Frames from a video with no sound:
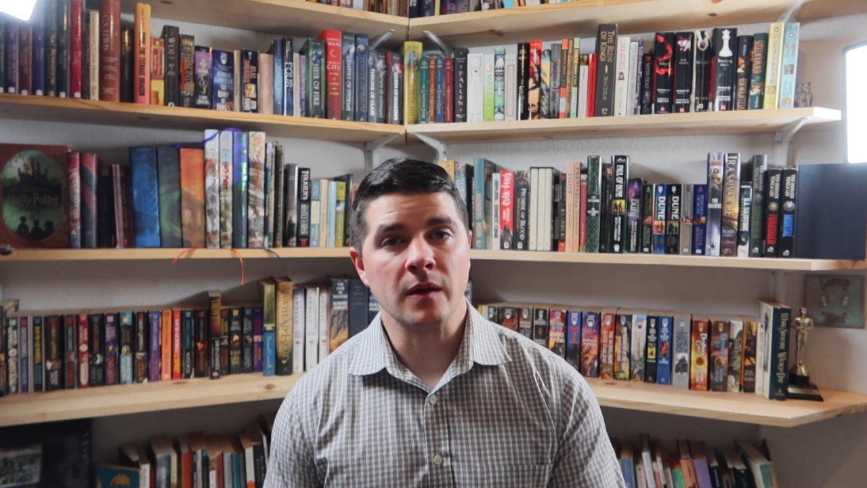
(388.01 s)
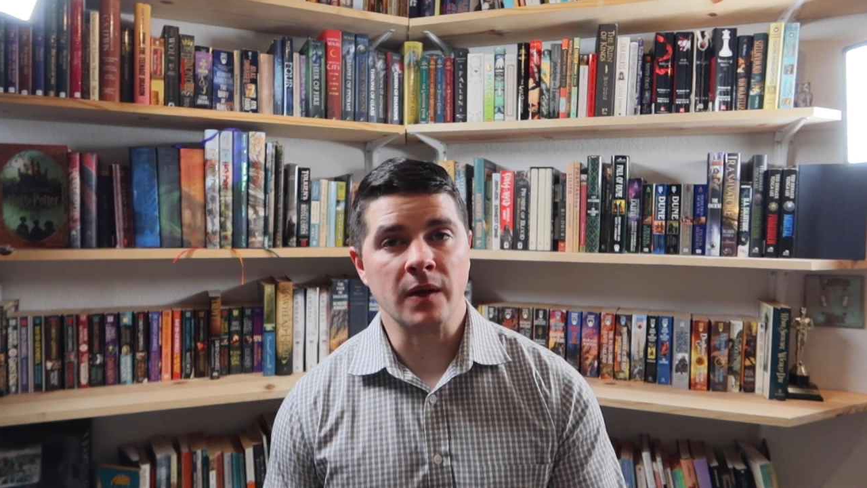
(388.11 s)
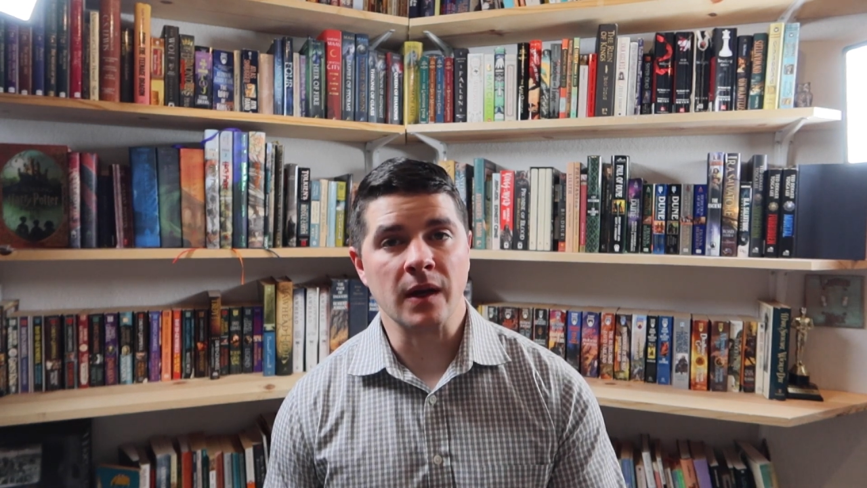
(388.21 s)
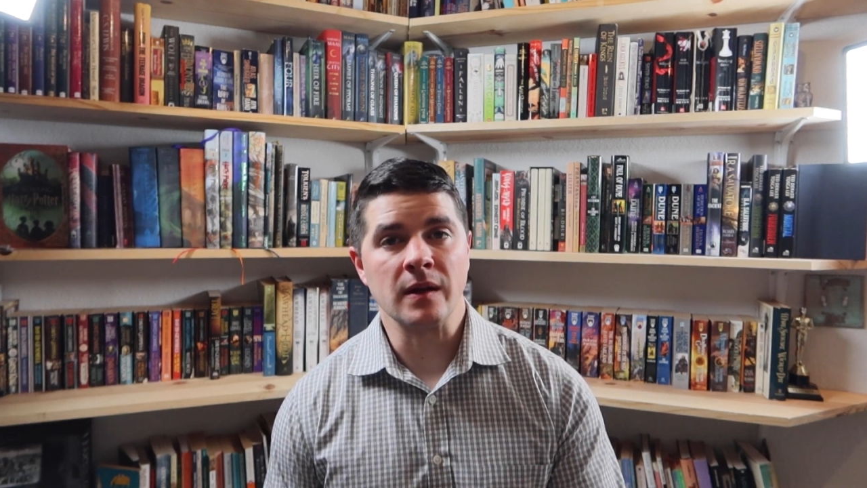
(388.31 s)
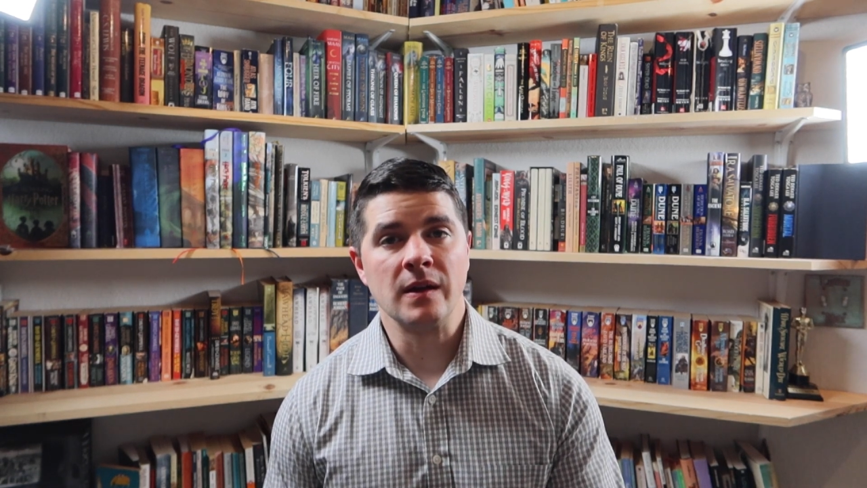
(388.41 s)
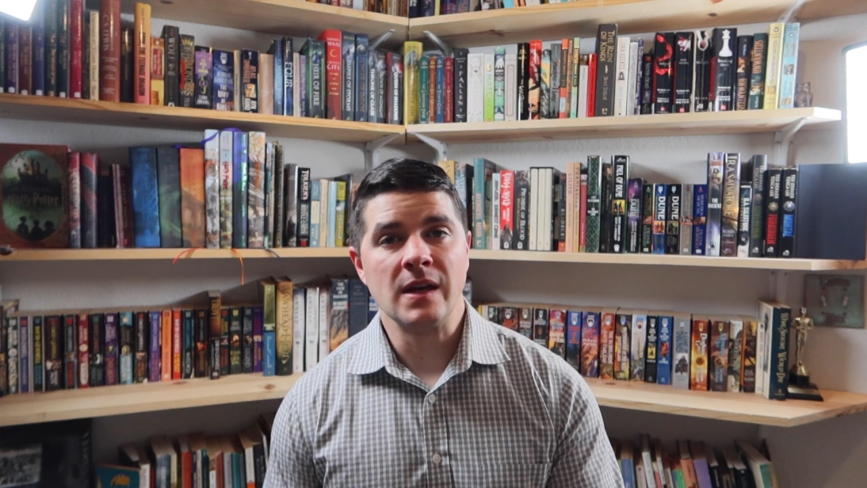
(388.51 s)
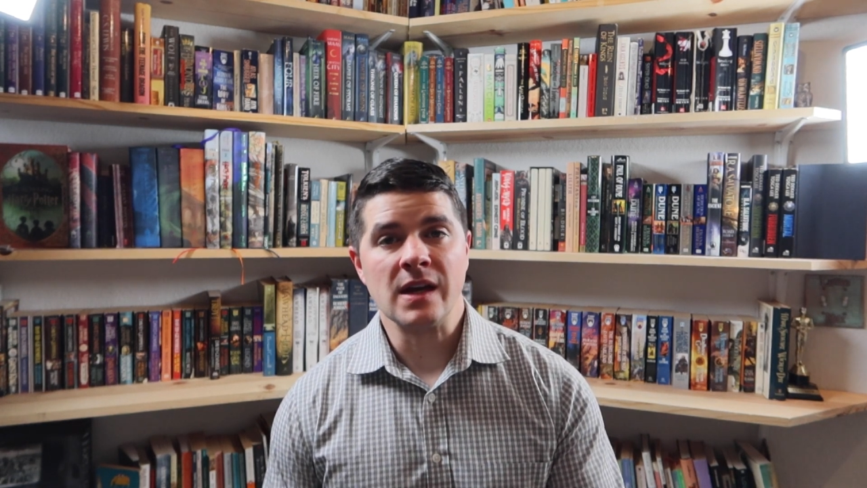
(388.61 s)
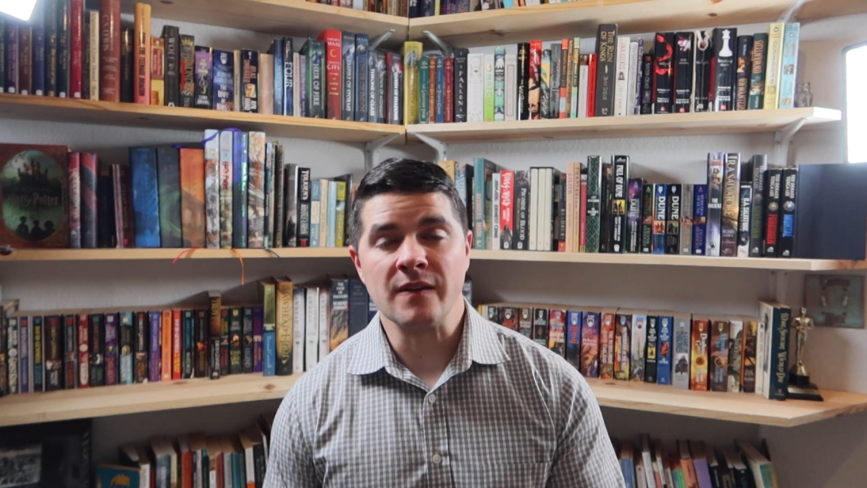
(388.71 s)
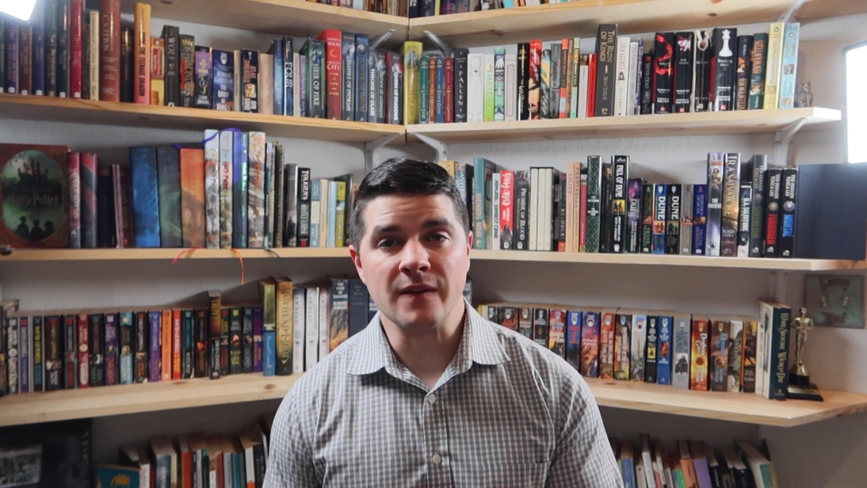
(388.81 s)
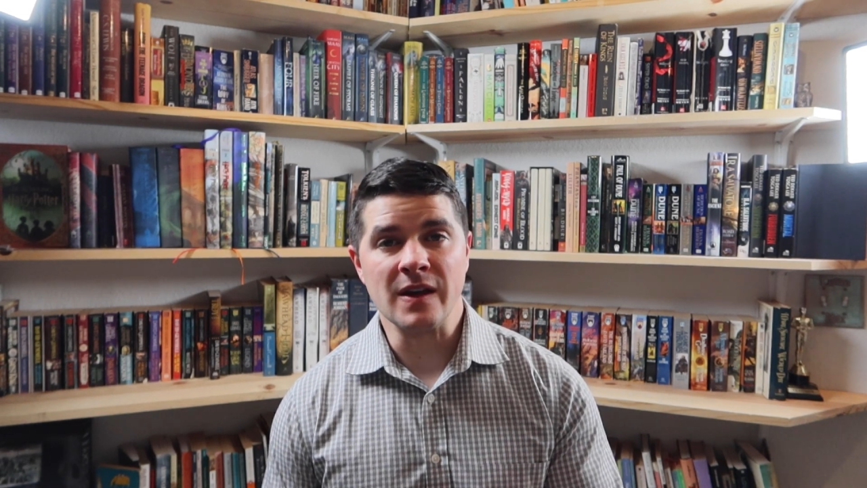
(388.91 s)
Okay?
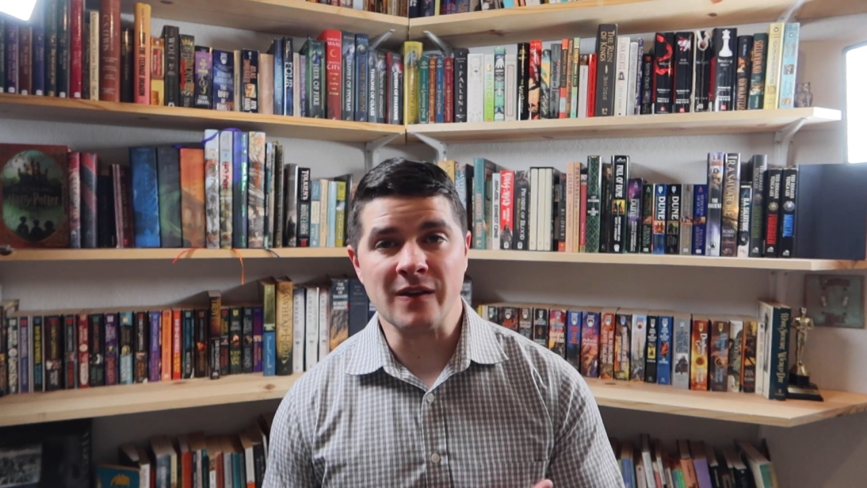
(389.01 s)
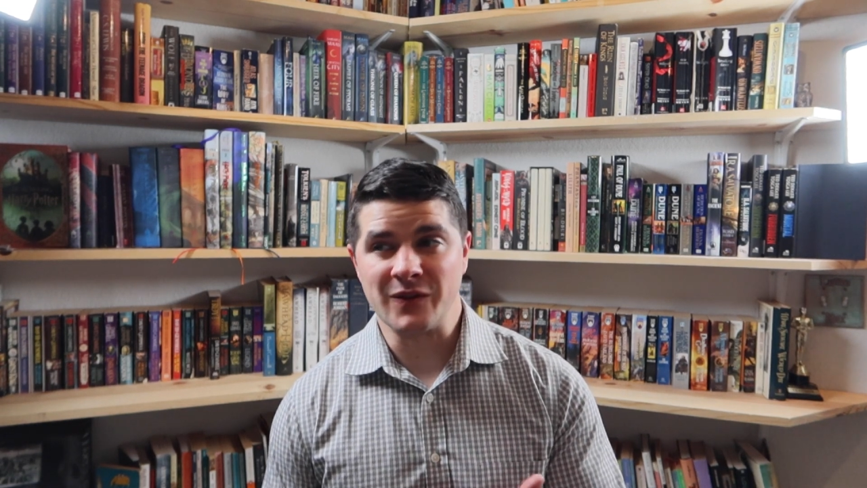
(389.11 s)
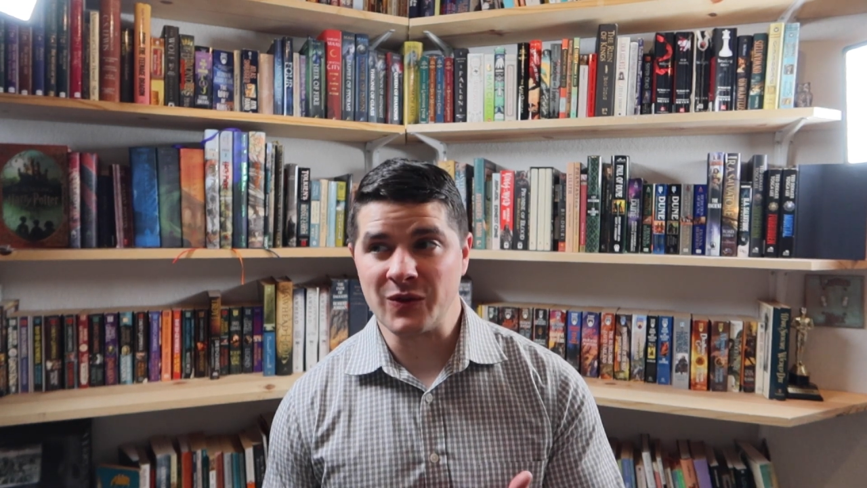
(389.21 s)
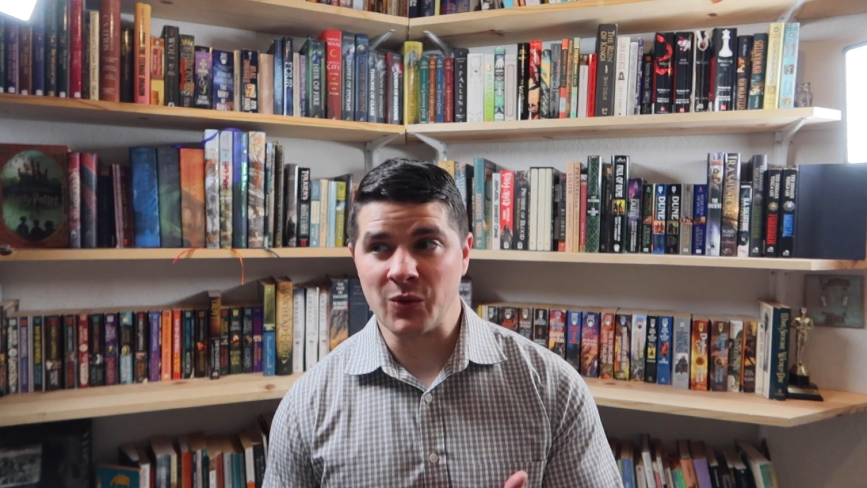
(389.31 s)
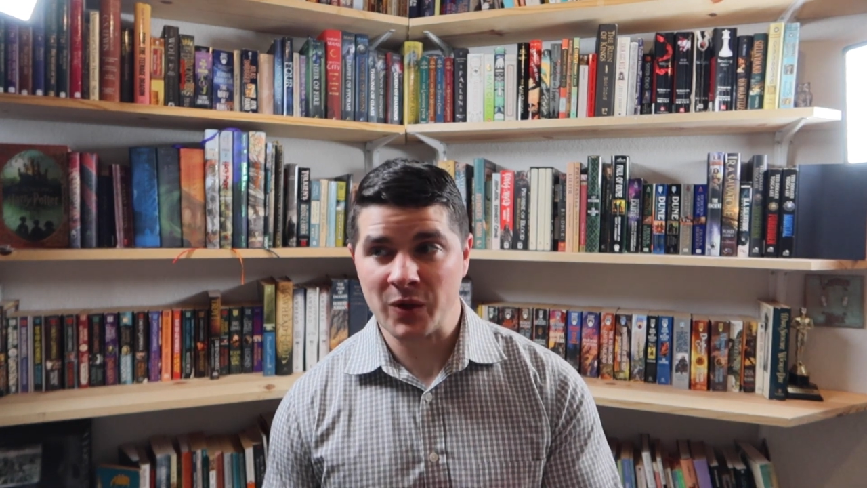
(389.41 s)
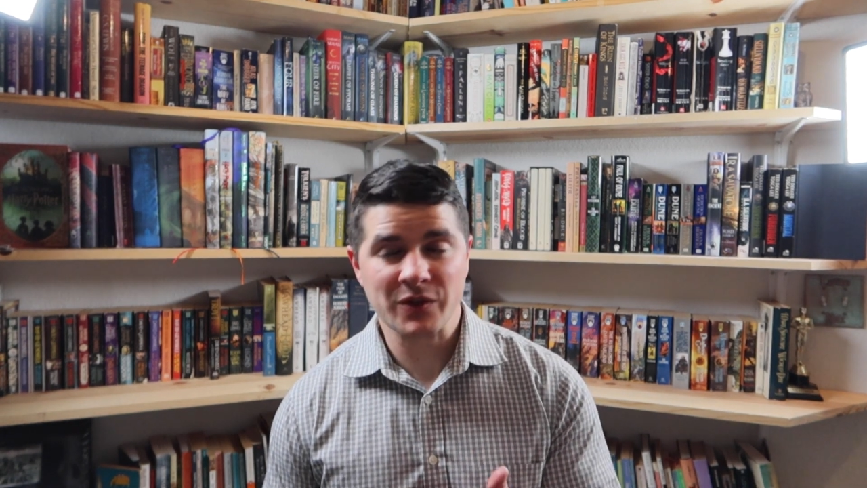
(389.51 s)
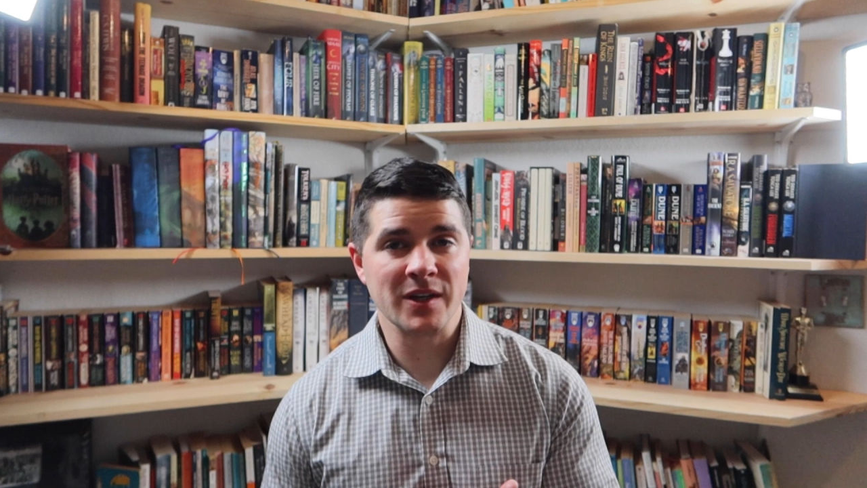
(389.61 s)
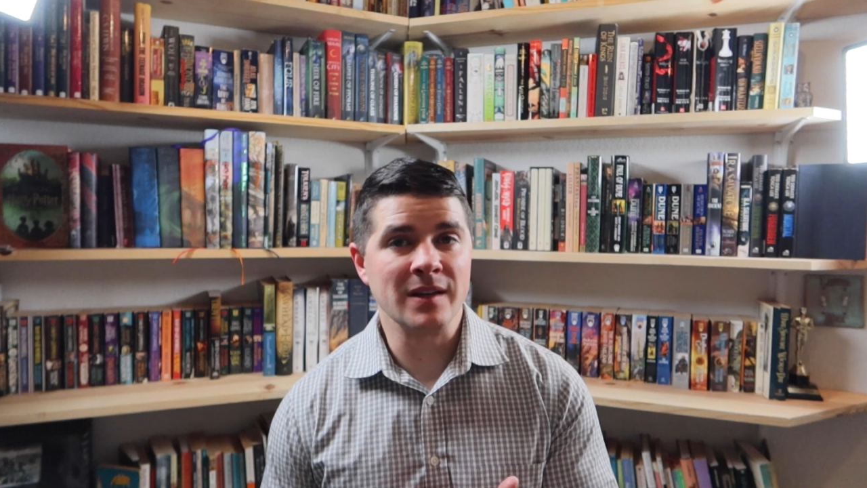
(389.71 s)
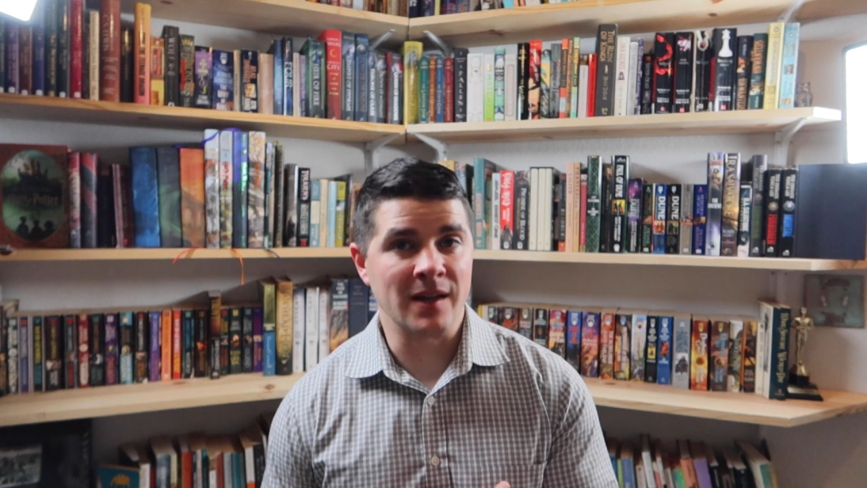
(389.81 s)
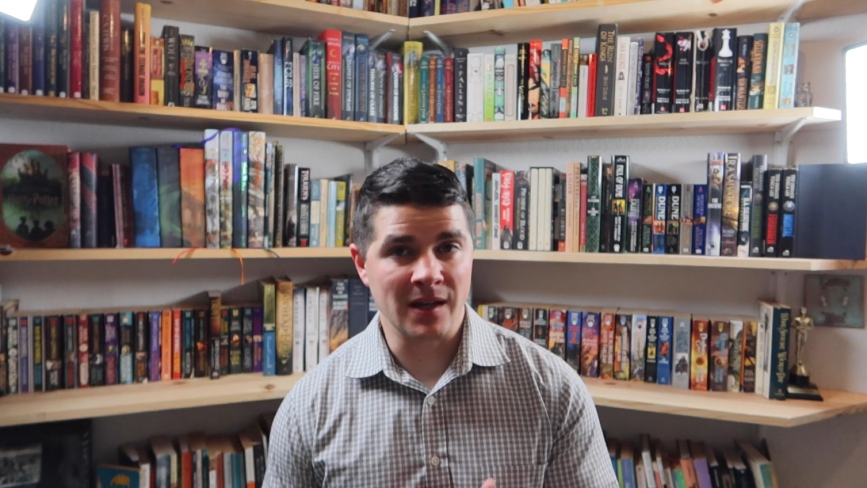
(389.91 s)
If the real
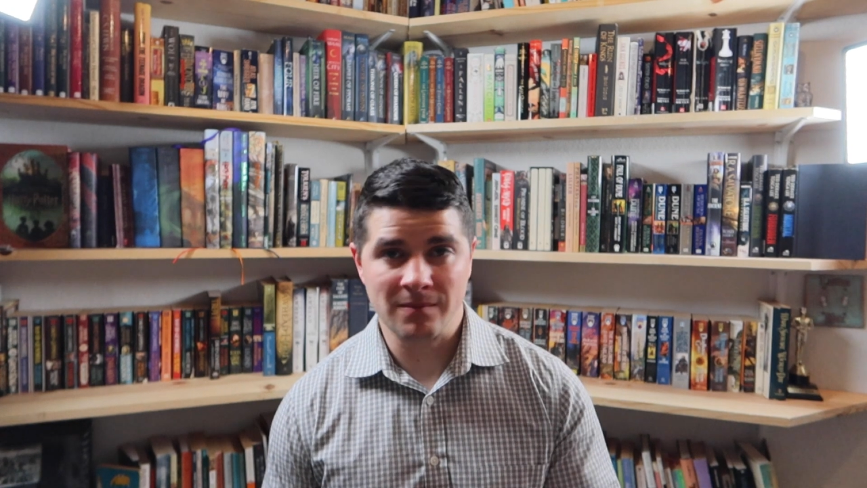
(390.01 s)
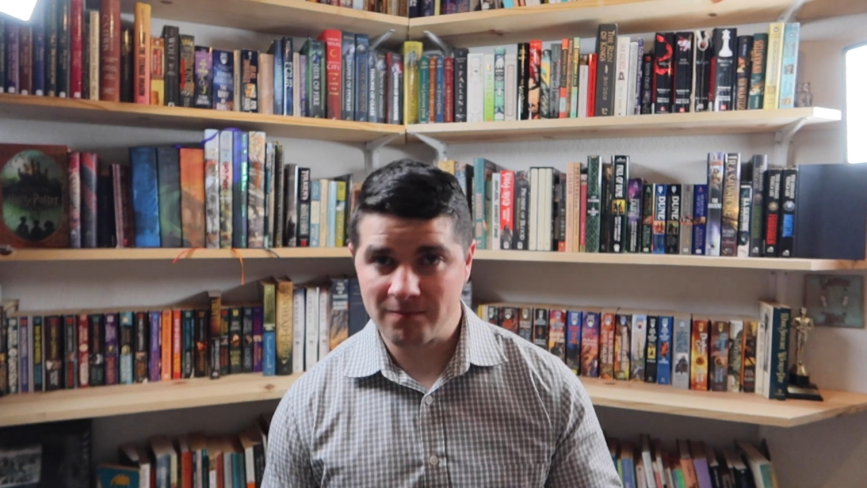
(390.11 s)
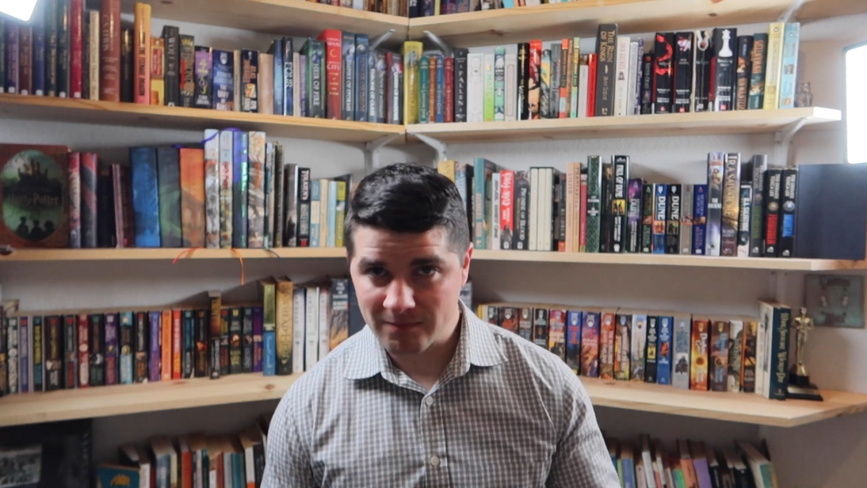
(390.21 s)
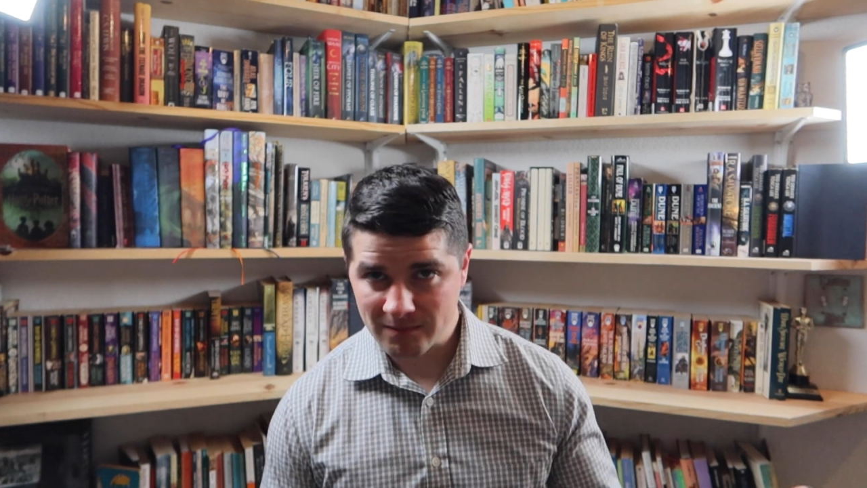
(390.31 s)
Saint Nick,